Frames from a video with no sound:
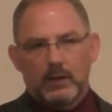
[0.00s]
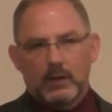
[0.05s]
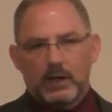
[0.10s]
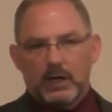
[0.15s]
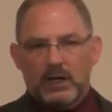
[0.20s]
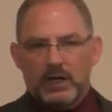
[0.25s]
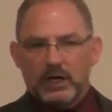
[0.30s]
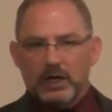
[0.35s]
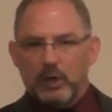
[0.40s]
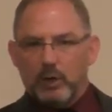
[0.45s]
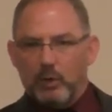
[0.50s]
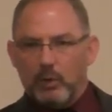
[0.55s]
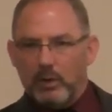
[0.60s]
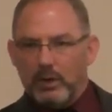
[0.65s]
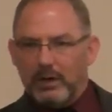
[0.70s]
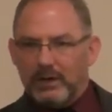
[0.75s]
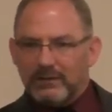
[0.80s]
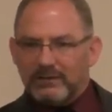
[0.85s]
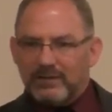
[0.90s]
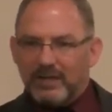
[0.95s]
are you
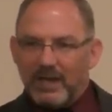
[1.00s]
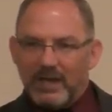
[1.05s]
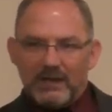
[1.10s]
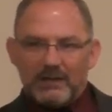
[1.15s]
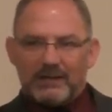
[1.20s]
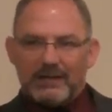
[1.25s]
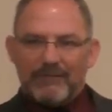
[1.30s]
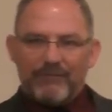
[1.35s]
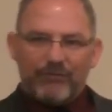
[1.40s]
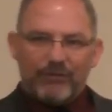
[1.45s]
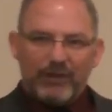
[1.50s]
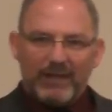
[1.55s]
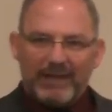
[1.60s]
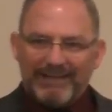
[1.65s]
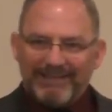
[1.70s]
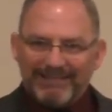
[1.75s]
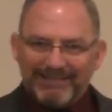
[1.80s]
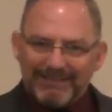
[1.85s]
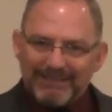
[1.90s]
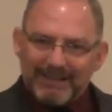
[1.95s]
attentively
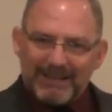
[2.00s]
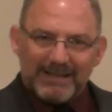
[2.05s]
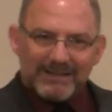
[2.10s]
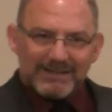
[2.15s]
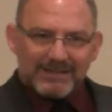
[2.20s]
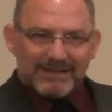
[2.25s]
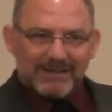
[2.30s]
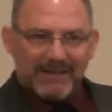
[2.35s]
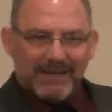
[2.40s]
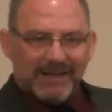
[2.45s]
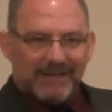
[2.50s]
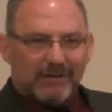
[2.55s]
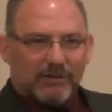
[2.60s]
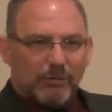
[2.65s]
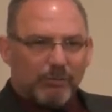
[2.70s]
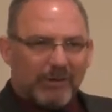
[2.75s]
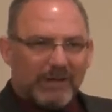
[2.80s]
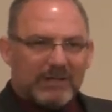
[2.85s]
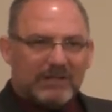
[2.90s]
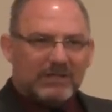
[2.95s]
listening to
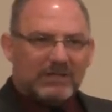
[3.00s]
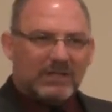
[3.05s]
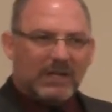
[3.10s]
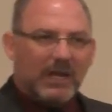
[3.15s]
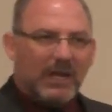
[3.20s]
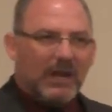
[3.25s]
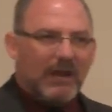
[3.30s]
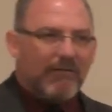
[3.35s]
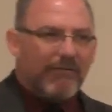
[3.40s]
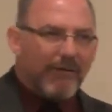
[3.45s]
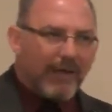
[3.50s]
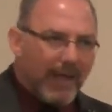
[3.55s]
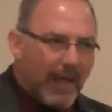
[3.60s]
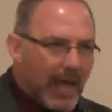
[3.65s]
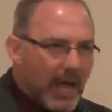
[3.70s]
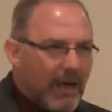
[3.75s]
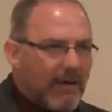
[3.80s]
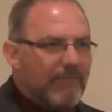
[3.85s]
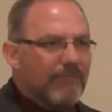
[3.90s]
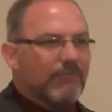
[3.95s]
receive
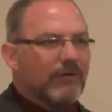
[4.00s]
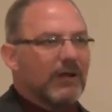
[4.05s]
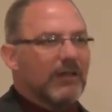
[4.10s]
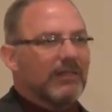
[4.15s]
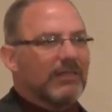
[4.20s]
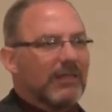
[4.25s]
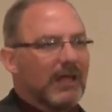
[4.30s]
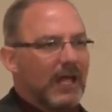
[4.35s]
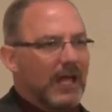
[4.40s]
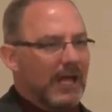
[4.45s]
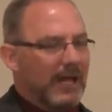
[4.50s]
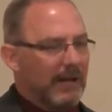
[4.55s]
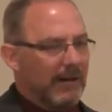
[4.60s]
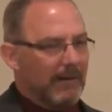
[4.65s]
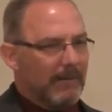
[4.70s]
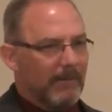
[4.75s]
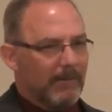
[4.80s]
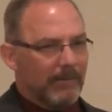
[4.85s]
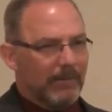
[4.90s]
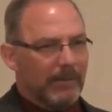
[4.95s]
everything
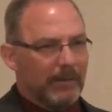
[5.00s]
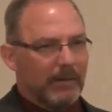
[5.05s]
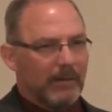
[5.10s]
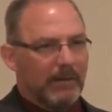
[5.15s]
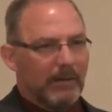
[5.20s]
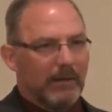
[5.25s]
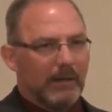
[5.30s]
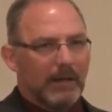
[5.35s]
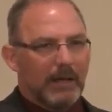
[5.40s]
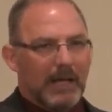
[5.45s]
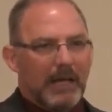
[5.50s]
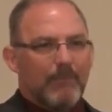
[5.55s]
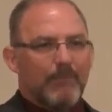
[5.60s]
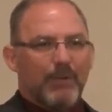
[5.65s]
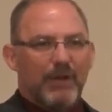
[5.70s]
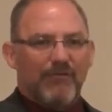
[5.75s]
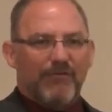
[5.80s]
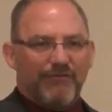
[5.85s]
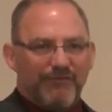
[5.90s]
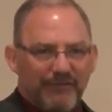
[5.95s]
and
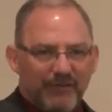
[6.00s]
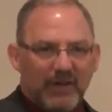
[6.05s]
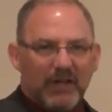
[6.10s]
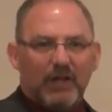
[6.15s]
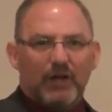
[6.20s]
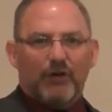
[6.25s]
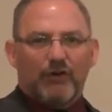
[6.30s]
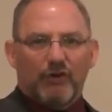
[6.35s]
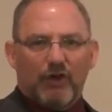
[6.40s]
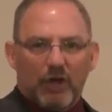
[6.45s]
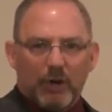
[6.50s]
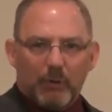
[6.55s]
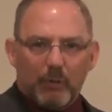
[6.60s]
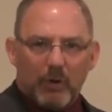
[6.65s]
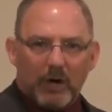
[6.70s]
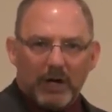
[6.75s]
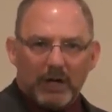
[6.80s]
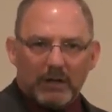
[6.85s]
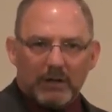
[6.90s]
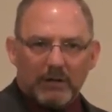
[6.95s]
be filled on
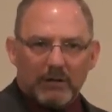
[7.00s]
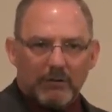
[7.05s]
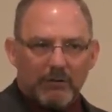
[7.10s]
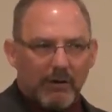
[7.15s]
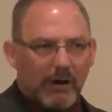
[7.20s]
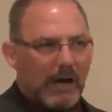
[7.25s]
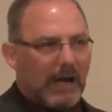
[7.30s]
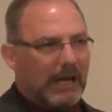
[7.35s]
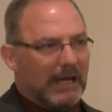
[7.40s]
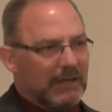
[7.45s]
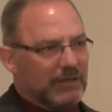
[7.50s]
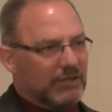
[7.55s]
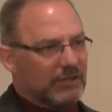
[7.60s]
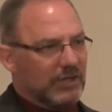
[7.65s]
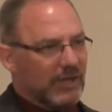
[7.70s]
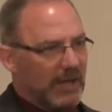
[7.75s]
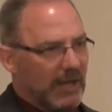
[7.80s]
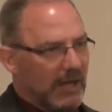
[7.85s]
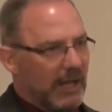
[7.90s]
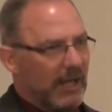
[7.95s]
what Christ
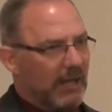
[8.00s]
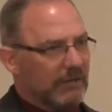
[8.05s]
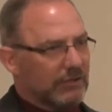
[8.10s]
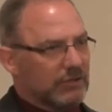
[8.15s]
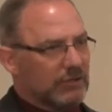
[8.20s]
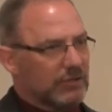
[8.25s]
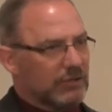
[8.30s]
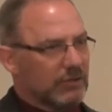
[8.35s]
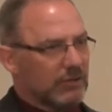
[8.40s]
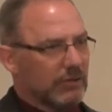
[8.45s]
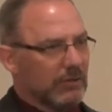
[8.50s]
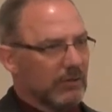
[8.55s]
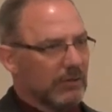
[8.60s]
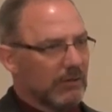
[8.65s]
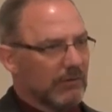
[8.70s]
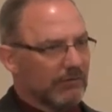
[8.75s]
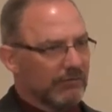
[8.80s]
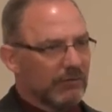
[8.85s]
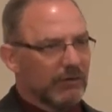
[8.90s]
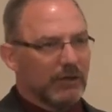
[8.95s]
has
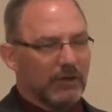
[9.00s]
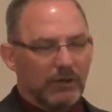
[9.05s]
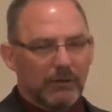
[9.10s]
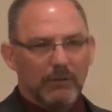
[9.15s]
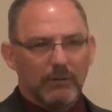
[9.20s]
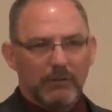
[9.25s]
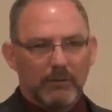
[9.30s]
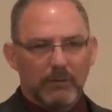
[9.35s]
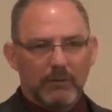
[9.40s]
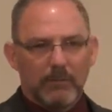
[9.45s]
for you?